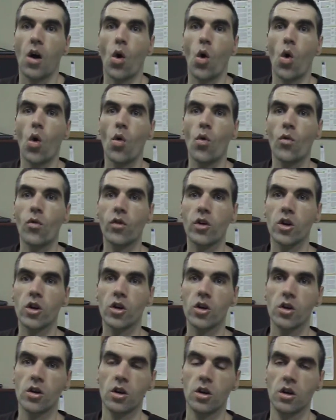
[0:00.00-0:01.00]

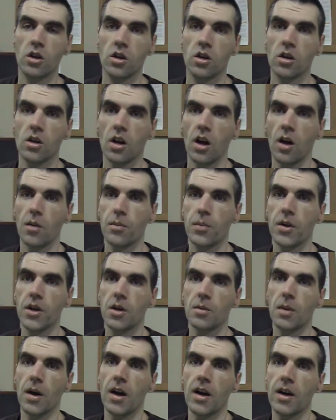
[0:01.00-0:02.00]
over a
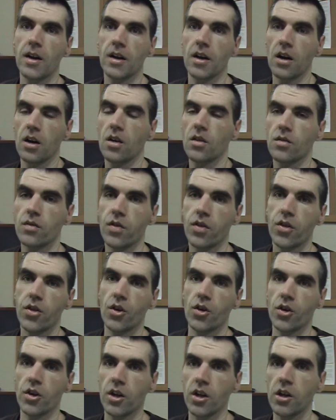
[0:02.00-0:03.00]
BMI of
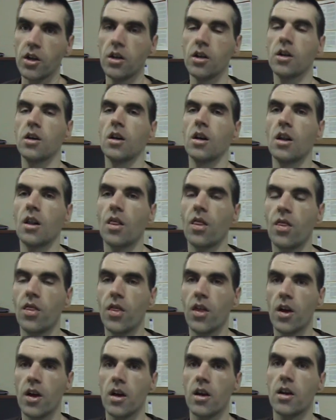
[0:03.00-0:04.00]
30,
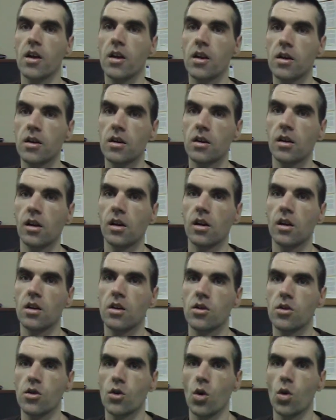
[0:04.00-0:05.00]
then
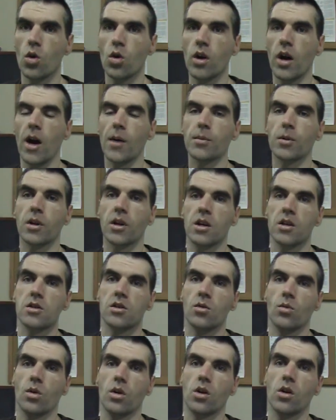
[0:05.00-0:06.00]
your
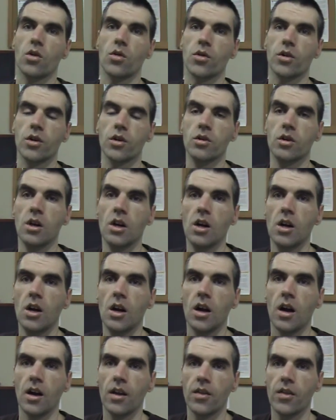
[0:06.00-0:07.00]
application won't go through.
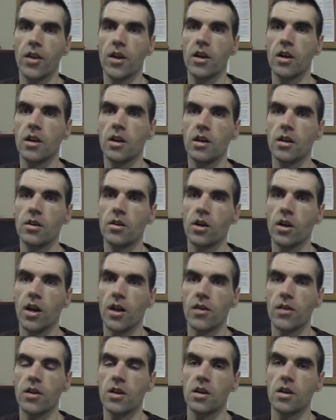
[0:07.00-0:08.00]
They look
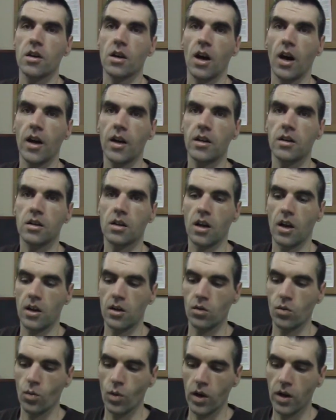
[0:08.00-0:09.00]
at the height
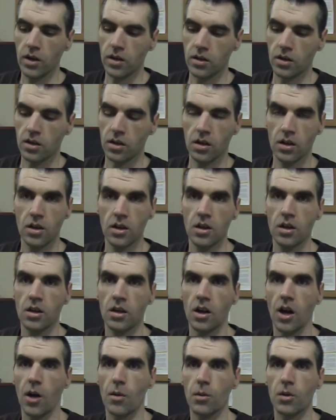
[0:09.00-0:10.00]
and weight
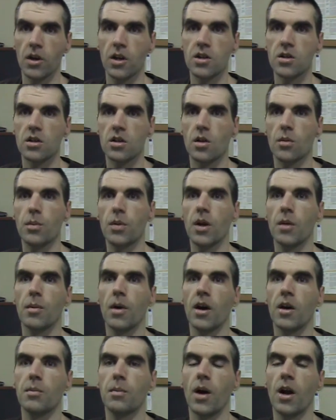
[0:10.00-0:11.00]
combination. The
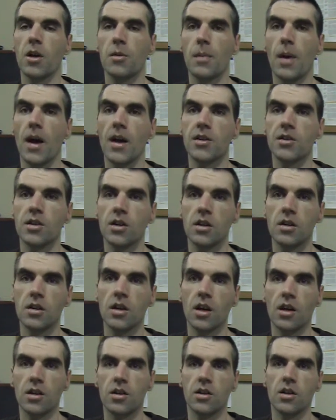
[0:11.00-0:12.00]
BMI, body mass
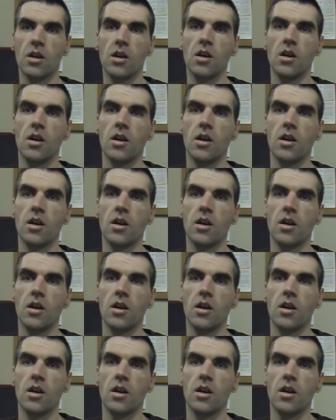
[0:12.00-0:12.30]
index,